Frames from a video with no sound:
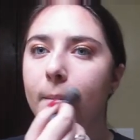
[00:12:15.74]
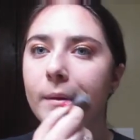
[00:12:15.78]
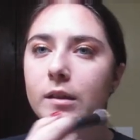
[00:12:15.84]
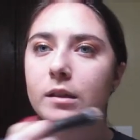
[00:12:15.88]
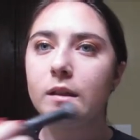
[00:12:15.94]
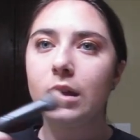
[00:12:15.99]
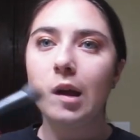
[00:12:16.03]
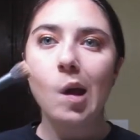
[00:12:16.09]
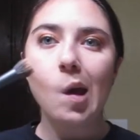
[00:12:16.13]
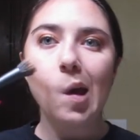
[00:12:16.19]

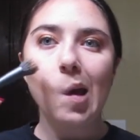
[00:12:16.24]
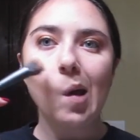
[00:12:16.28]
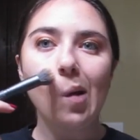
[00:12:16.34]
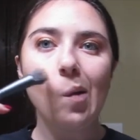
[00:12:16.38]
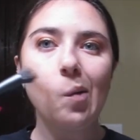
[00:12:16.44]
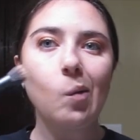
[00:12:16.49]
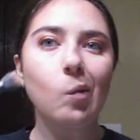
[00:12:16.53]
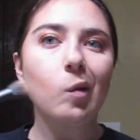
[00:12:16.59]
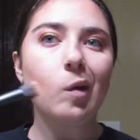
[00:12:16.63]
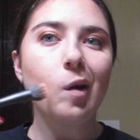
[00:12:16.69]
It's like
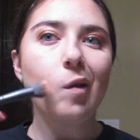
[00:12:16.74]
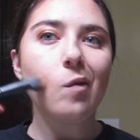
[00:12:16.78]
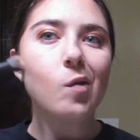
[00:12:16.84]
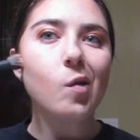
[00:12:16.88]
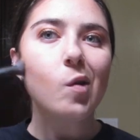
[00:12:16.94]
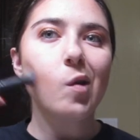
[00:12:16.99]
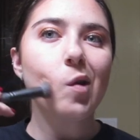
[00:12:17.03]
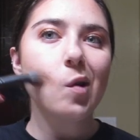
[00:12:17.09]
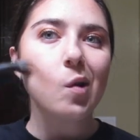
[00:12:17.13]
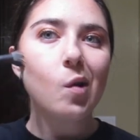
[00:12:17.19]

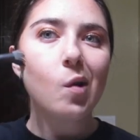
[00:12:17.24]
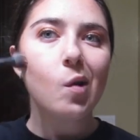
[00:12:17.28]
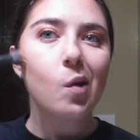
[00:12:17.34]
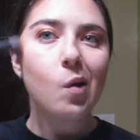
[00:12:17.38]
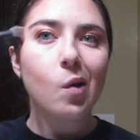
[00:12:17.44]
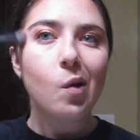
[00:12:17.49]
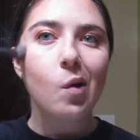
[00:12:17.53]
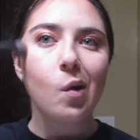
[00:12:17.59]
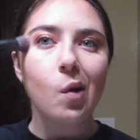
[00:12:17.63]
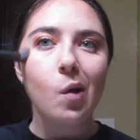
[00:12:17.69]
wherever.
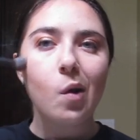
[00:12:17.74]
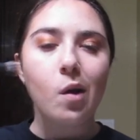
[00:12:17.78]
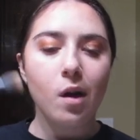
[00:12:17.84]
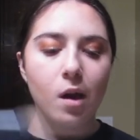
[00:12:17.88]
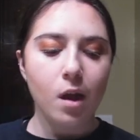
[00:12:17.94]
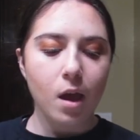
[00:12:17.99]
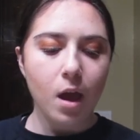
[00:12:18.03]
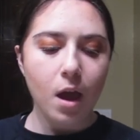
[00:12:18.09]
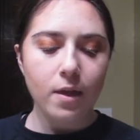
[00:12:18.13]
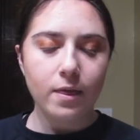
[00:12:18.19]

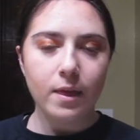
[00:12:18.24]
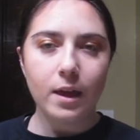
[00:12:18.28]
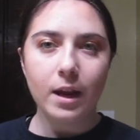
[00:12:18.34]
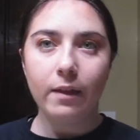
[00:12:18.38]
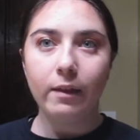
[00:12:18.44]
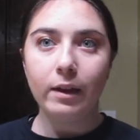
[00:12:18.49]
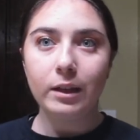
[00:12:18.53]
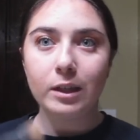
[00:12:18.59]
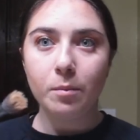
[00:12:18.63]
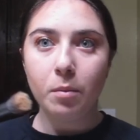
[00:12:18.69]
And then I
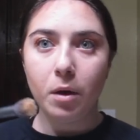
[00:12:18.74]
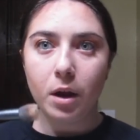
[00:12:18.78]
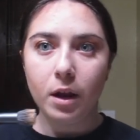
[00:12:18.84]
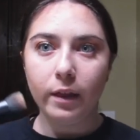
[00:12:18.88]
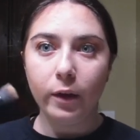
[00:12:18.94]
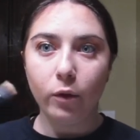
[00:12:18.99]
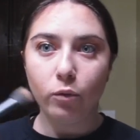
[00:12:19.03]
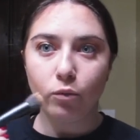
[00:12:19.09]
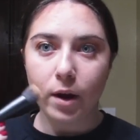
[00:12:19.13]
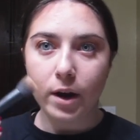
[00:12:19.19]
like to put it
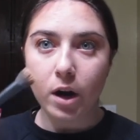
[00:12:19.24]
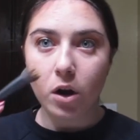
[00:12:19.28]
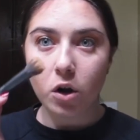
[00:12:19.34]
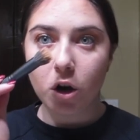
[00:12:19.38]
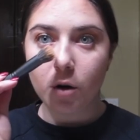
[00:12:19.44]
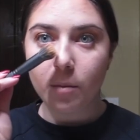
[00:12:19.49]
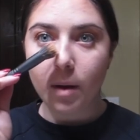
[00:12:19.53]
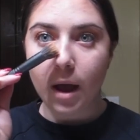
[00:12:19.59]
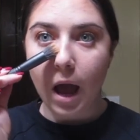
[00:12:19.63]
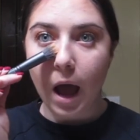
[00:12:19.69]
like right
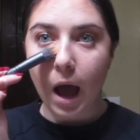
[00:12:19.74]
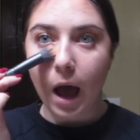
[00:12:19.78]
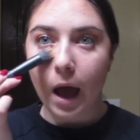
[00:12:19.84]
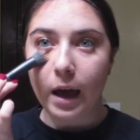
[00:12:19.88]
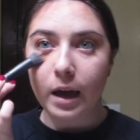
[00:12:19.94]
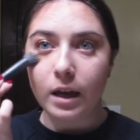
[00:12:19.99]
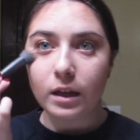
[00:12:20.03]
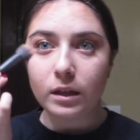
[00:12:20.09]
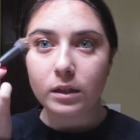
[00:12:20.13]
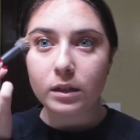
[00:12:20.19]
under my
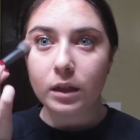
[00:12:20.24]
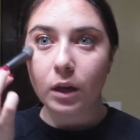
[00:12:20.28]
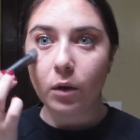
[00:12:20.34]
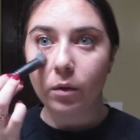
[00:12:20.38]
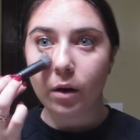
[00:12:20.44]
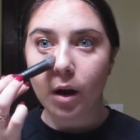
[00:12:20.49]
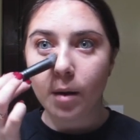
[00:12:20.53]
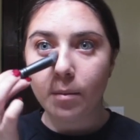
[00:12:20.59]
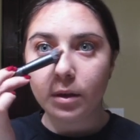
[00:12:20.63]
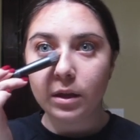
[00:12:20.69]
eyes, like
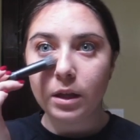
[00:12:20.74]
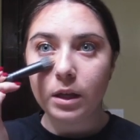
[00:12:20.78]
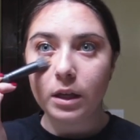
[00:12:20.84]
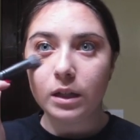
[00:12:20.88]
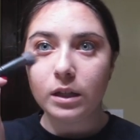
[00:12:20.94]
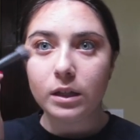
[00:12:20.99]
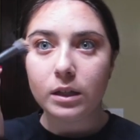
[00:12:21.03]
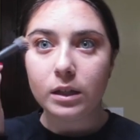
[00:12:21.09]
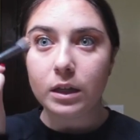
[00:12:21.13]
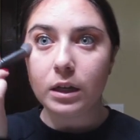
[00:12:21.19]
where I put the
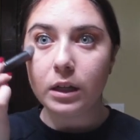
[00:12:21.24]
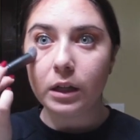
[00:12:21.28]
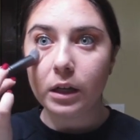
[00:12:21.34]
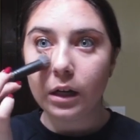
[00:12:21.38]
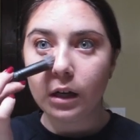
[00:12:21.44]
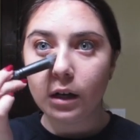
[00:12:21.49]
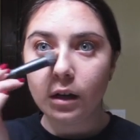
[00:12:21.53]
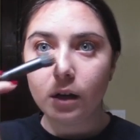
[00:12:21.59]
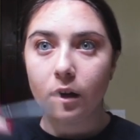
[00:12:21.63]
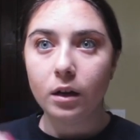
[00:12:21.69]

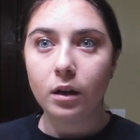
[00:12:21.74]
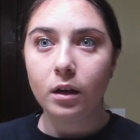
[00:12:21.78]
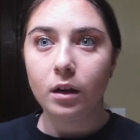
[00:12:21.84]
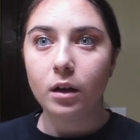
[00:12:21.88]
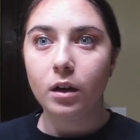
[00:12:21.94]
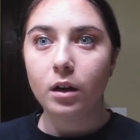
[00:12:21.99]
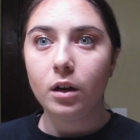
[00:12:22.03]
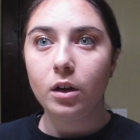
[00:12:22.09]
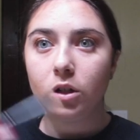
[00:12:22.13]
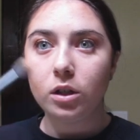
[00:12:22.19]
concealer,
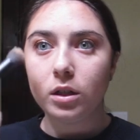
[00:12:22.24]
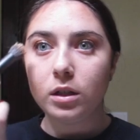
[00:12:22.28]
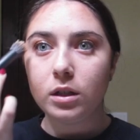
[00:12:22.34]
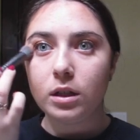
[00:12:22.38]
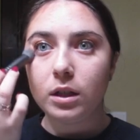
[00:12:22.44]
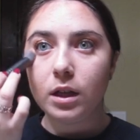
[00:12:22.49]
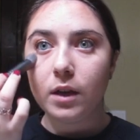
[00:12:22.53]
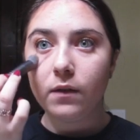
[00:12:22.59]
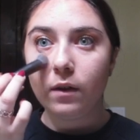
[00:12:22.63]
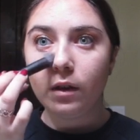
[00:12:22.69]
just
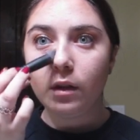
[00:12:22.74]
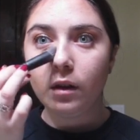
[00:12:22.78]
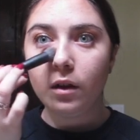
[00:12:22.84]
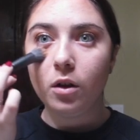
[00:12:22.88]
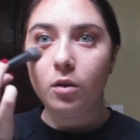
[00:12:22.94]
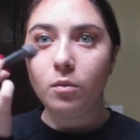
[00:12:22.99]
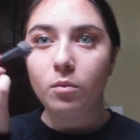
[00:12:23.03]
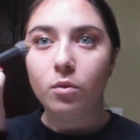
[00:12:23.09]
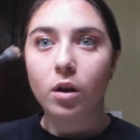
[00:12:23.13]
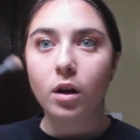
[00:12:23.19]
to give a
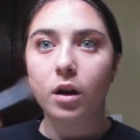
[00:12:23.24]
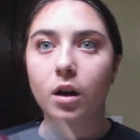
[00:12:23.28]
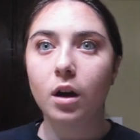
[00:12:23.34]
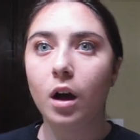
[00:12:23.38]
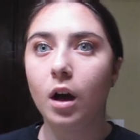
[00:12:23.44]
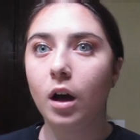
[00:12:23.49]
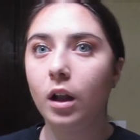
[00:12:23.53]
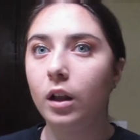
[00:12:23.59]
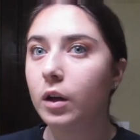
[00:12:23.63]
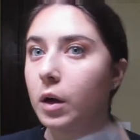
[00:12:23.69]
little more
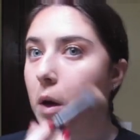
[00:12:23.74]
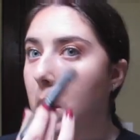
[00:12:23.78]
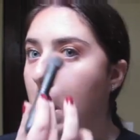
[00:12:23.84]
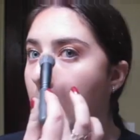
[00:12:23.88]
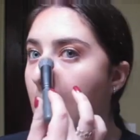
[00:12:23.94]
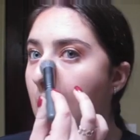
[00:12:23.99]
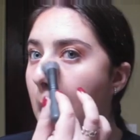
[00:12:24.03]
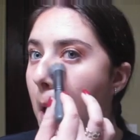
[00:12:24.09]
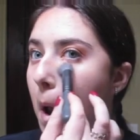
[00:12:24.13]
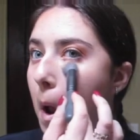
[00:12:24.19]
color
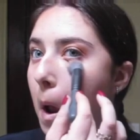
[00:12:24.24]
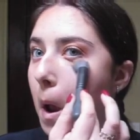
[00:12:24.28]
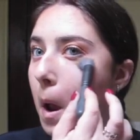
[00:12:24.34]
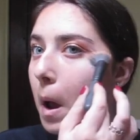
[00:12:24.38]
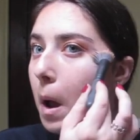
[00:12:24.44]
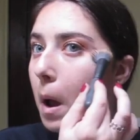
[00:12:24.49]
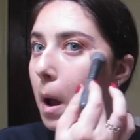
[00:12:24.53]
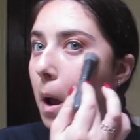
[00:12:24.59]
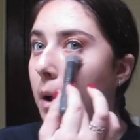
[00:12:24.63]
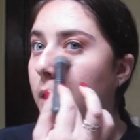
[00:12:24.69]

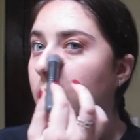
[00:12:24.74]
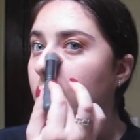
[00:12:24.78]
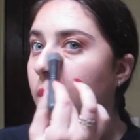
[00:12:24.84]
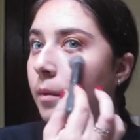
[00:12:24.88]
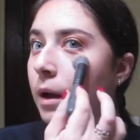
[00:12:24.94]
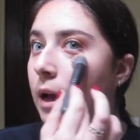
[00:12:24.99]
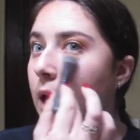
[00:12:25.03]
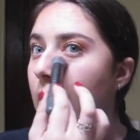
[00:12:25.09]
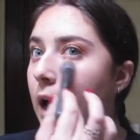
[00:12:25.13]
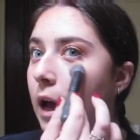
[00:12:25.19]
under
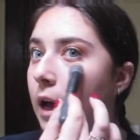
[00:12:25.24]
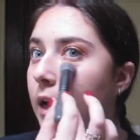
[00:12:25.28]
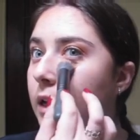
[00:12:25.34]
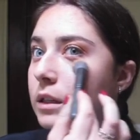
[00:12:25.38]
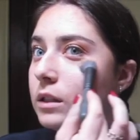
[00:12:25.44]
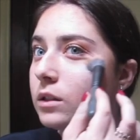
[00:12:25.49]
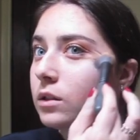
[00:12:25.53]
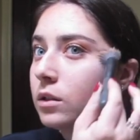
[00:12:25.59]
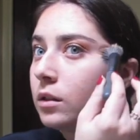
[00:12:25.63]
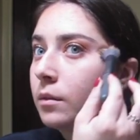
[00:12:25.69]
my
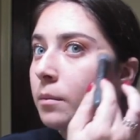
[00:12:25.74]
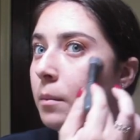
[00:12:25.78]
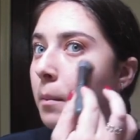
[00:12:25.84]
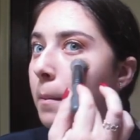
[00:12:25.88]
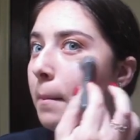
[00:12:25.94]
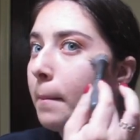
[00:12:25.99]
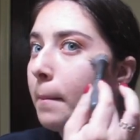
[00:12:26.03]
eyes.